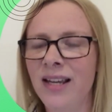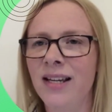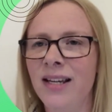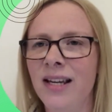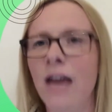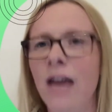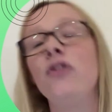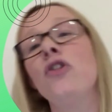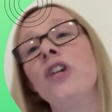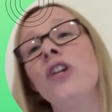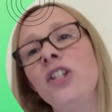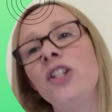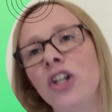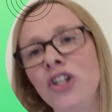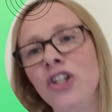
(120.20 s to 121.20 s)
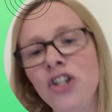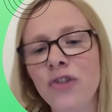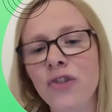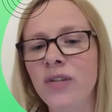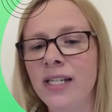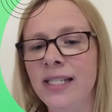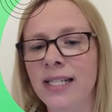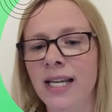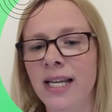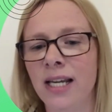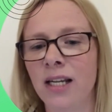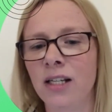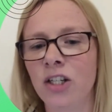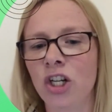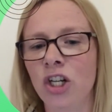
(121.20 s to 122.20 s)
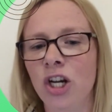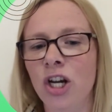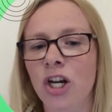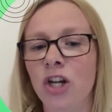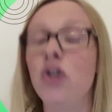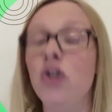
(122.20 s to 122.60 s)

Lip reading: If you had done your research, you